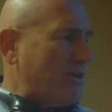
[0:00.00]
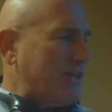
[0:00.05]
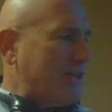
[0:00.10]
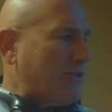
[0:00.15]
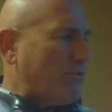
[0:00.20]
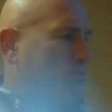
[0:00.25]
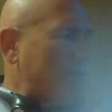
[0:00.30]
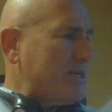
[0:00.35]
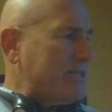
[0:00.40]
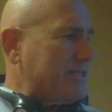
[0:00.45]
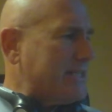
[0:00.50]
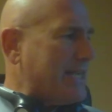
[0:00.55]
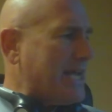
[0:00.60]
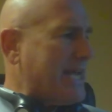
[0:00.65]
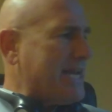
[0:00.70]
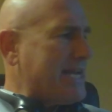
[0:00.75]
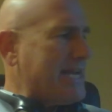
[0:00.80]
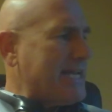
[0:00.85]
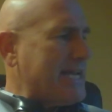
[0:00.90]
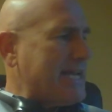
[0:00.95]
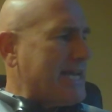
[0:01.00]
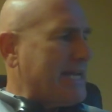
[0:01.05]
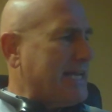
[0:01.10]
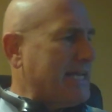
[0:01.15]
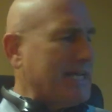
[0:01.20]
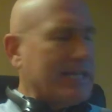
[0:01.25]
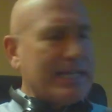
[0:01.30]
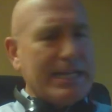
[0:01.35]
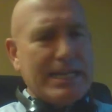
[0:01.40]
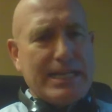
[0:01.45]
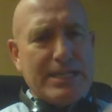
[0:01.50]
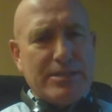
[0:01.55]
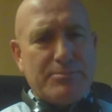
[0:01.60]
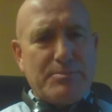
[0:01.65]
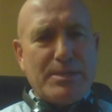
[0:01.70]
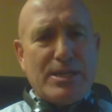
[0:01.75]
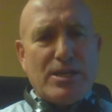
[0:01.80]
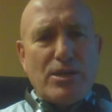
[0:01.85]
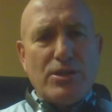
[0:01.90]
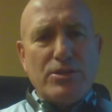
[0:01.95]
and the reason I did is
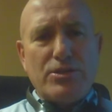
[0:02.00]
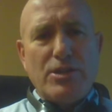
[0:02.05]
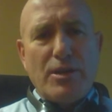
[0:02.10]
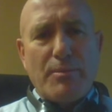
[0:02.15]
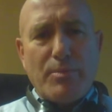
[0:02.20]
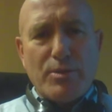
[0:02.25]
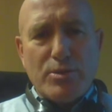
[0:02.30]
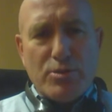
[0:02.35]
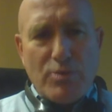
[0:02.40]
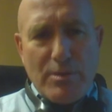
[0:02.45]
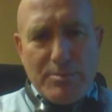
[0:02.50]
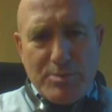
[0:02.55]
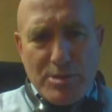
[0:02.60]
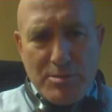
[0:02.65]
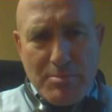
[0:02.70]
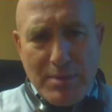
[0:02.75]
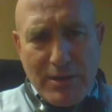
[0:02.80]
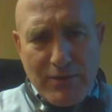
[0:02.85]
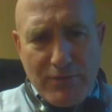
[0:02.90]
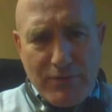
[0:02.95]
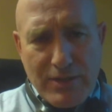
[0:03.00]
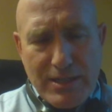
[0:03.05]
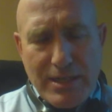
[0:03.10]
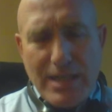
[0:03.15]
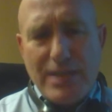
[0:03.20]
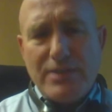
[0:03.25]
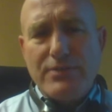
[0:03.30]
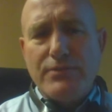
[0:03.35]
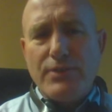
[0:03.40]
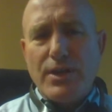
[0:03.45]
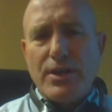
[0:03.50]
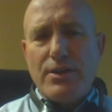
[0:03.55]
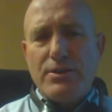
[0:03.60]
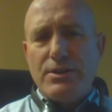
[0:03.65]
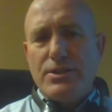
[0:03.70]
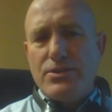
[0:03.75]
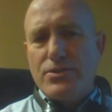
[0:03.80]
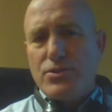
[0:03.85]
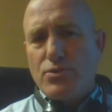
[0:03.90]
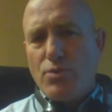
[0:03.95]
because their prescription benefit is
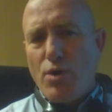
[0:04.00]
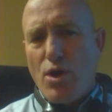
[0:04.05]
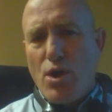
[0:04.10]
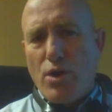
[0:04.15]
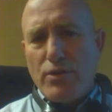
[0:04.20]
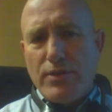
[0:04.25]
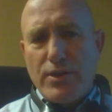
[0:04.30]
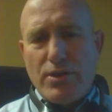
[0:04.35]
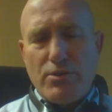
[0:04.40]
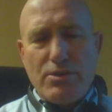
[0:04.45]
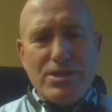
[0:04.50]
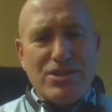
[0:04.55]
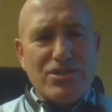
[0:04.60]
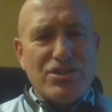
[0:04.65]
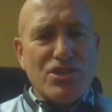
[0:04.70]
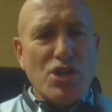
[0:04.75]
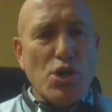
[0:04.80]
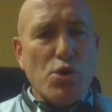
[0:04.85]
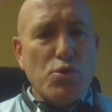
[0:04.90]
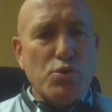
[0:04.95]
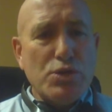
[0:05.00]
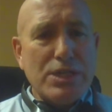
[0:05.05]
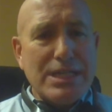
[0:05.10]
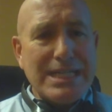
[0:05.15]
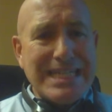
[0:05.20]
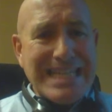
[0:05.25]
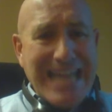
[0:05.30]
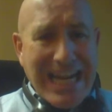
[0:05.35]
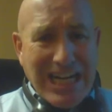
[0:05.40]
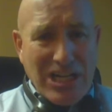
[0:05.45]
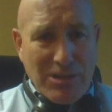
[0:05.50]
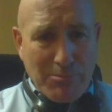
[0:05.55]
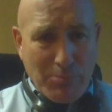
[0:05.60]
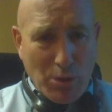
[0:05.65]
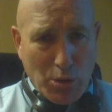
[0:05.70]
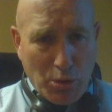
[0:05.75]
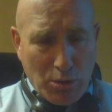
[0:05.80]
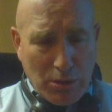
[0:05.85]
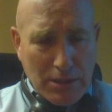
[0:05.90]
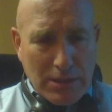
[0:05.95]
very strong. There is no
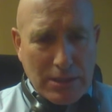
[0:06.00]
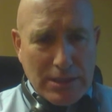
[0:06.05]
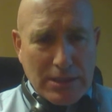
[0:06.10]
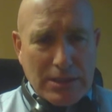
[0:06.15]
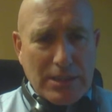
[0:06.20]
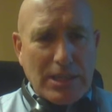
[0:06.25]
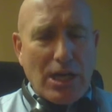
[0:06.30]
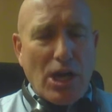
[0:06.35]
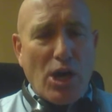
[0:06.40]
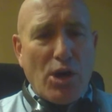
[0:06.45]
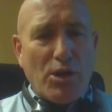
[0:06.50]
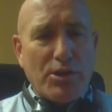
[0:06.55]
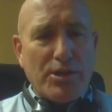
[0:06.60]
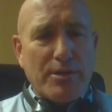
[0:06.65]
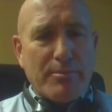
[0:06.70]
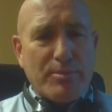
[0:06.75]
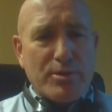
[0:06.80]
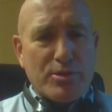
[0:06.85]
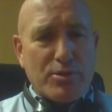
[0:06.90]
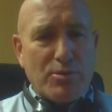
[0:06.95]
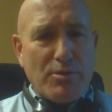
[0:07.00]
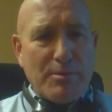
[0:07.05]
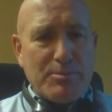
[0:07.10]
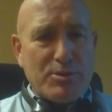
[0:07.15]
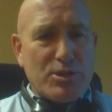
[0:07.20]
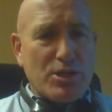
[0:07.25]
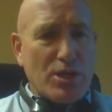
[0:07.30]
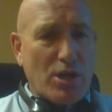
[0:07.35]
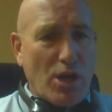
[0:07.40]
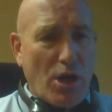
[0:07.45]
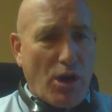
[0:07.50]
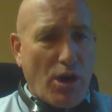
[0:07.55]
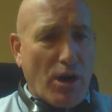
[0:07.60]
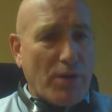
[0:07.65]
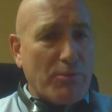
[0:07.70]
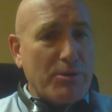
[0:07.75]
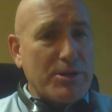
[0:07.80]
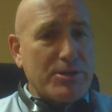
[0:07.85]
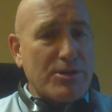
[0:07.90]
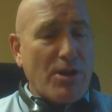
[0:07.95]
deductible on their prescription card,
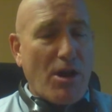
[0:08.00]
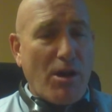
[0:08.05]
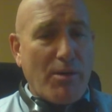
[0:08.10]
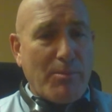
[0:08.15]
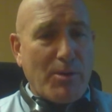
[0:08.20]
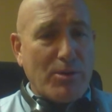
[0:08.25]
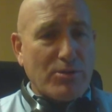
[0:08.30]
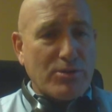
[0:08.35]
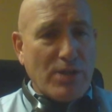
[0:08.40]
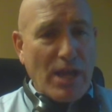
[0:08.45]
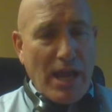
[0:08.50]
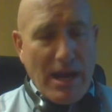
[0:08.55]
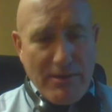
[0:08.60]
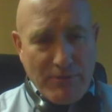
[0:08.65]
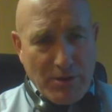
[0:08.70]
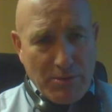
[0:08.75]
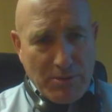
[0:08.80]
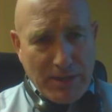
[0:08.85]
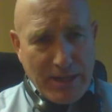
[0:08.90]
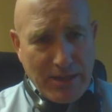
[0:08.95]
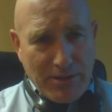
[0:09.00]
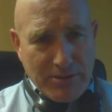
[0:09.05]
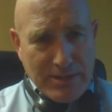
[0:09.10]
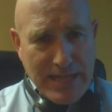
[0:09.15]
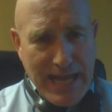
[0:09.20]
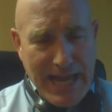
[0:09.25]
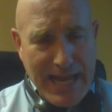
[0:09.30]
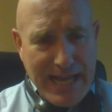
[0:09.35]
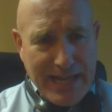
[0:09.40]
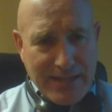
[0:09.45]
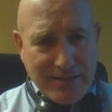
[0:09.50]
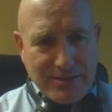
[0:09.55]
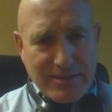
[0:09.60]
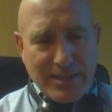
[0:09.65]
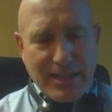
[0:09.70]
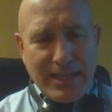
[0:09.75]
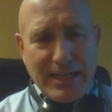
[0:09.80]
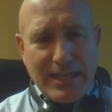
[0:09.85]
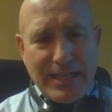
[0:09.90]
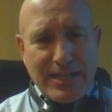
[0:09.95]
which almost everyone else has,
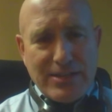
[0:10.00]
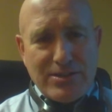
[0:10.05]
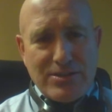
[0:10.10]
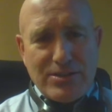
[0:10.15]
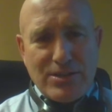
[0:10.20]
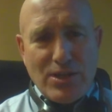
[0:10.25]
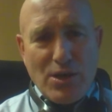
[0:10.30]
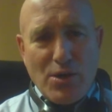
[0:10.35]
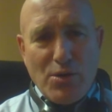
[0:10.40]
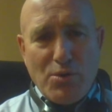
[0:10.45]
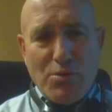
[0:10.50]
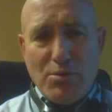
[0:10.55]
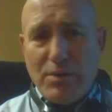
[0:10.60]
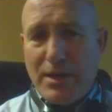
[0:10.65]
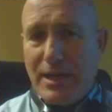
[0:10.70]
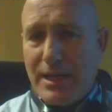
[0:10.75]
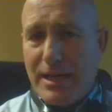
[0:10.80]
and so